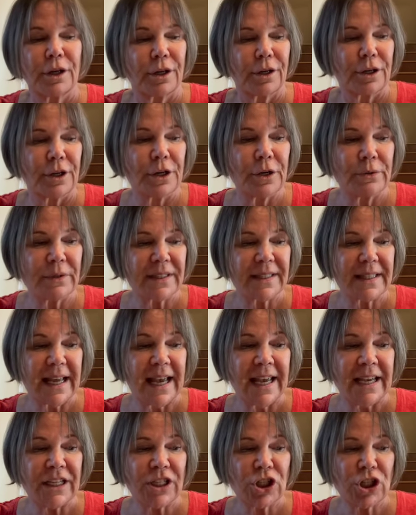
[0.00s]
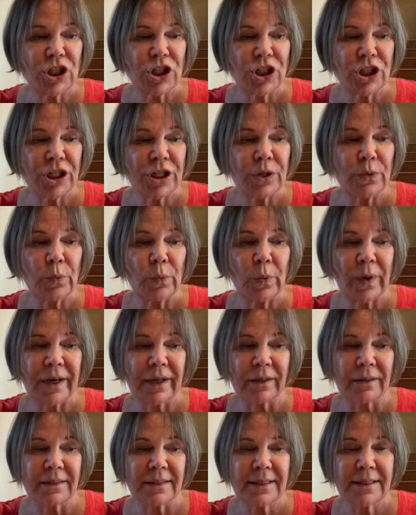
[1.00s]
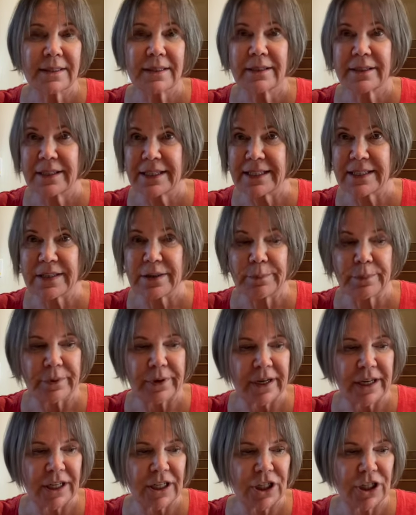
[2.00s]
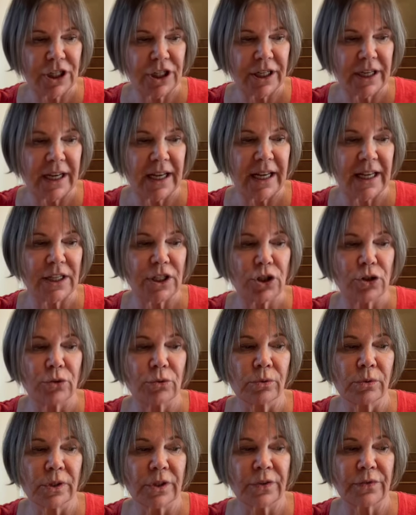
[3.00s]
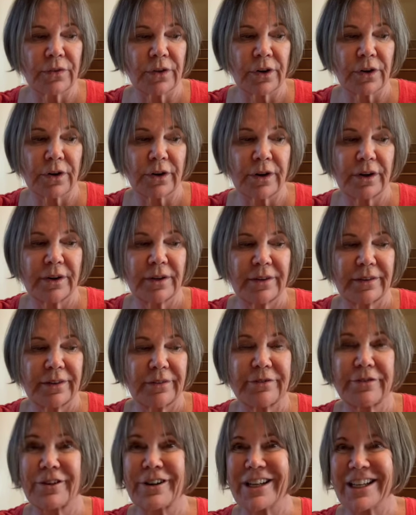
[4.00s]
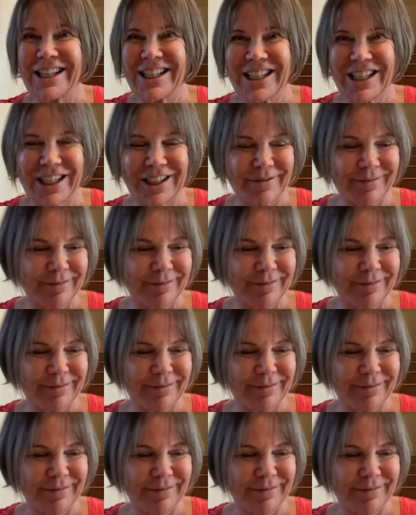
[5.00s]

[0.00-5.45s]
Who is H.G. Wells, he's the British, and Jules Verne, the French.